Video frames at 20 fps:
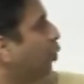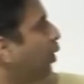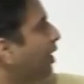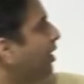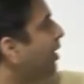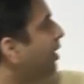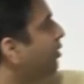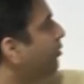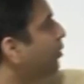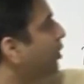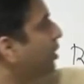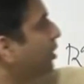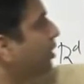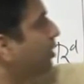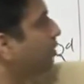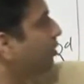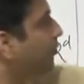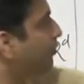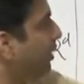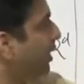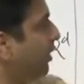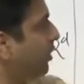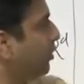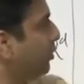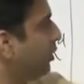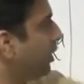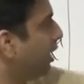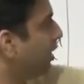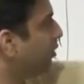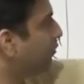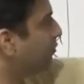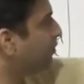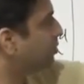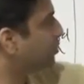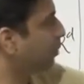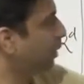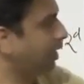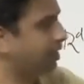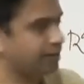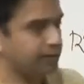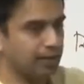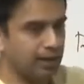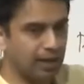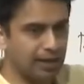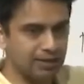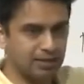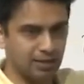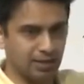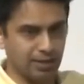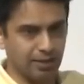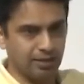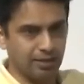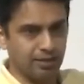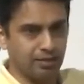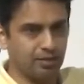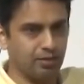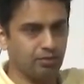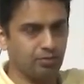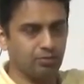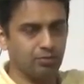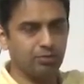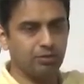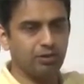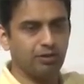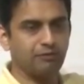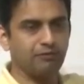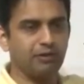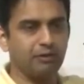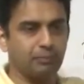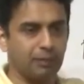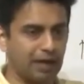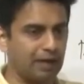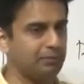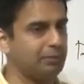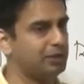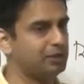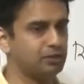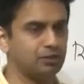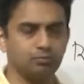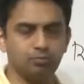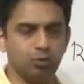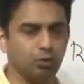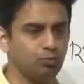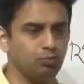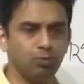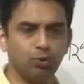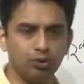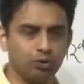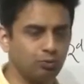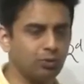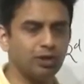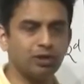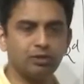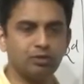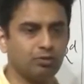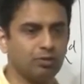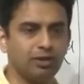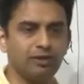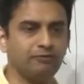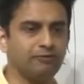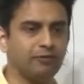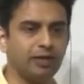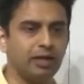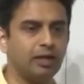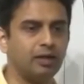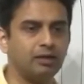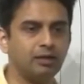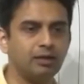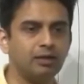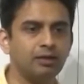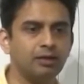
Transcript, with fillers: one network where you kind of split the last layer into different parameters. Both both work totally fine.